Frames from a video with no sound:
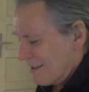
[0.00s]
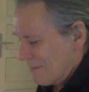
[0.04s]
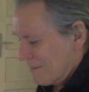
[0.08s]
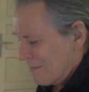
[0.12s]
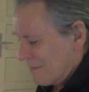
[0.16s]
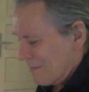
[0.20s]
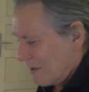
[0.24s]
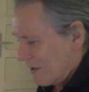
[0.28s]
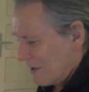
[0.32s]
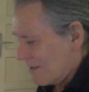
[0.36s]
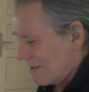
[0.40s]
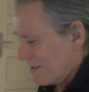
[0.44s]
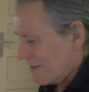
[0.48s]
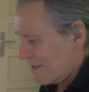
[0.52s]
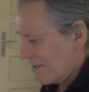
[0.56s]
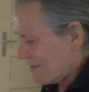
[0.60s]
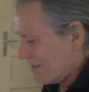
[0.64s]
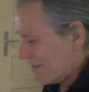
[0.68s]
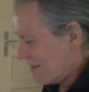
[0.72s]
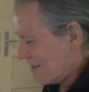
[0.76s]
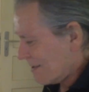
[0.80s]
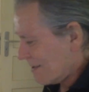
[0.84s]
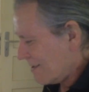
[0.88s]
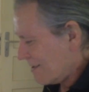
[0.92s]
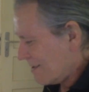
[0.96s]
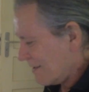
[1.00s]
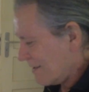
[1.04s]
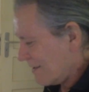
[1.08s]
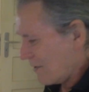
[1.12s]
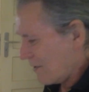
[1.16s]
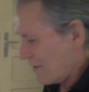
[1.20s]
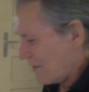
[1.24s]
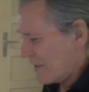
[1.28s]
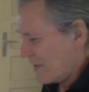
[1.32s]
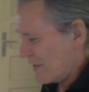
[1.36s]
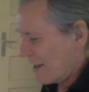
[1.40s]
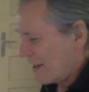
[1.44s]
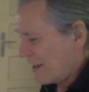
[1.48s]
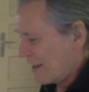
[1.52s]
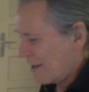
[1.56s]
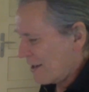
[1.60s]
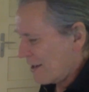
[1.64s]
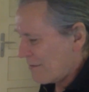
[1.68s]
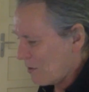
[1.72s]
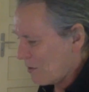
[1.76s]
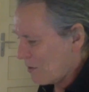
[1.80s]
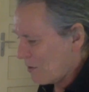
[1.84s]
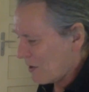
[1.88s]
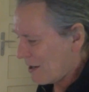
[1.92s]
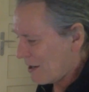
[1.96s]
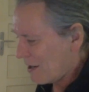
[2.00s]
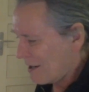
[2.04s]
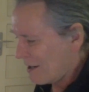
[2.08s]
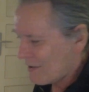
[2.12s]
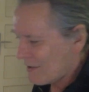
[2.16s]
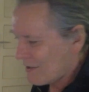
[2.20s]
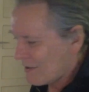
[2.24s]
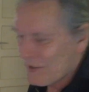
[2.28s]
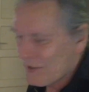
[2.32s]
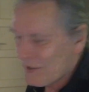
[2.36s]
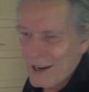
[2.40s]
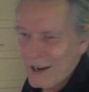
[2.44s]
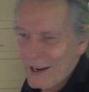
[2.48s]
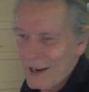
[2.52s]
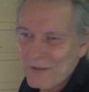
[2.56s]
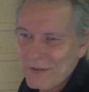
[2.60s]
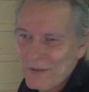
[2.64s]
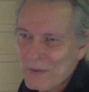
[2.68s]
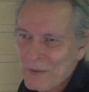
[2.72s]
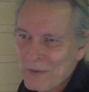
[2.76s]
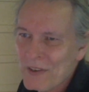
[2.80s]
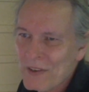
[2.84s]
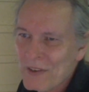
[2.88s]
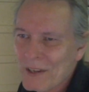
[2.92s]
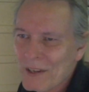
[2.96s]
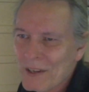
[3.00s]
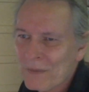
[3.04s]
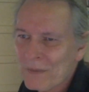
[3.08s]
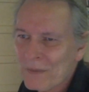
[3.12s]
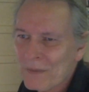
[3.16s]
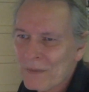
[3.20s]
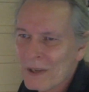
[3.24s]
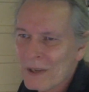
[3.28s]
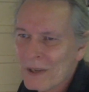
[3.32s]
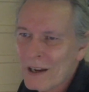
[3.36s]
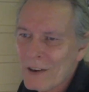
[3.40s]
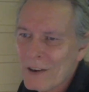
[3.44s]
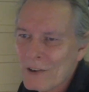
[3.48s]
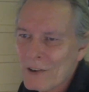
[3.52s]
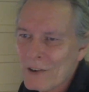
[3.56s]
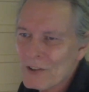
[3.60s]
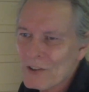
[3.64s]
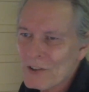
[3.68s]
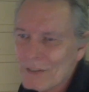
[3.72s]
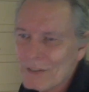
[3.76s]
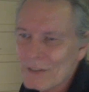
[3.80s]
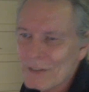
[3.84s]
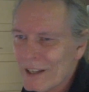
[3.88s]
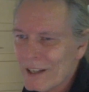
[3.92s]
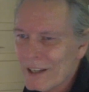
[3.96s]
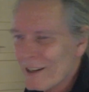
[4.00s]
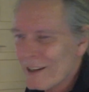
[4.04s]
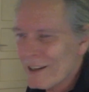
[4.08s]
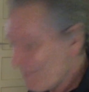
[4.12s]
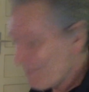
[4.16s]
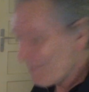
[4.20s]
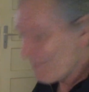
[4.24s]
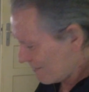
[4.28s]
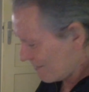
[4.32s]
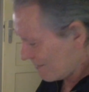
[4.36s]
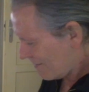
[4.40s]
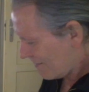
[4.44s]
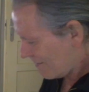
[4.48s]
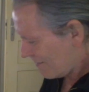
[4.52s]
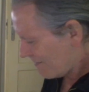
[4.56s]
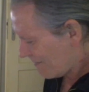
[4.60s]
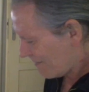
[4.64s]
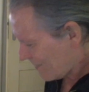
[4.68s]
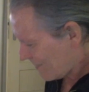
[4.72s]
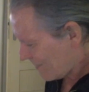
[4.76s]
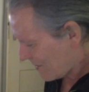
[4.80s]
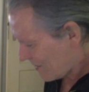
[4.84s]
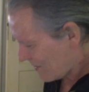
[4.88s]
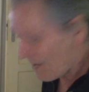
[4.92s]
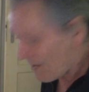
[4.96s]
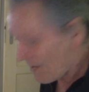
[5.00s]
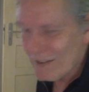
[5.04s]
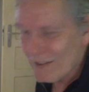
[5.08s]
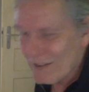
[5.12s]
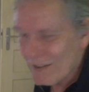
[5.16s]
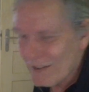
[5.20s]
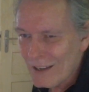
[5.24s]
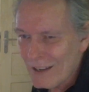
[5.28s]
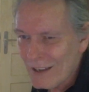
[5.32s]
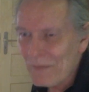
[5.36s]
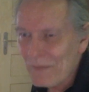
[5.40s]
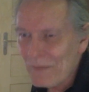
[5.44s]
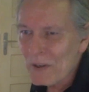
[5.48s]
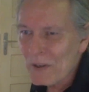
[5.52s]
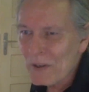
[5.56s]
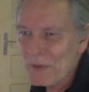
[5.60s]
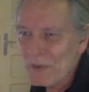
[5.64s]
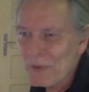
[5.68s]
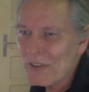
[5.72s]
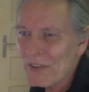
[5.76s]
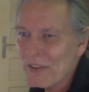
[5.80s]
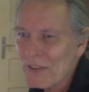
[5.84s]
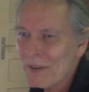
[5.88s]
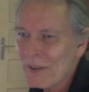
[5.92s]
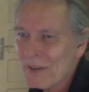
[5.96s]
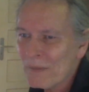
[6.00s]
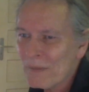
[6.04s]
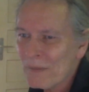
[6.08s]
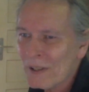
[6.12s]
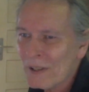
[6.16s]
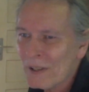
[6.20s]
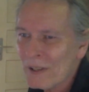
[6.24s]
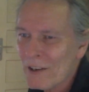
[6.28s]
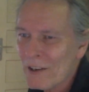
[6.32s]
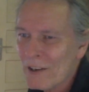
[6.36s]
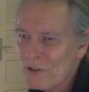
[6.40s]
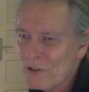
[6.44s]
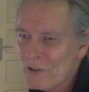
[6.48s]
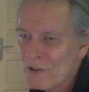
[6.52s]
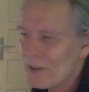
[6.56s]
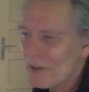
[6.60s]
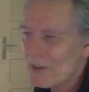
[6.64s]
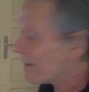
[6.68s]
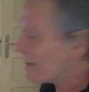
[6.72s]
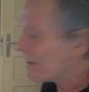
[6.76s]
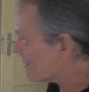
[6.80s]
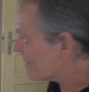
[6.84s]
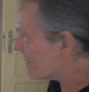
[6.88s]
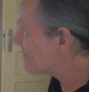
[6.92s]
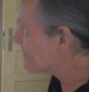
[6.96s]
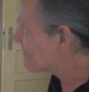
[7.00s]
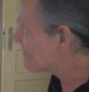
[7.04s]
because in order to get more colors you have to print something large. Okay, so I'm going to print something large, like a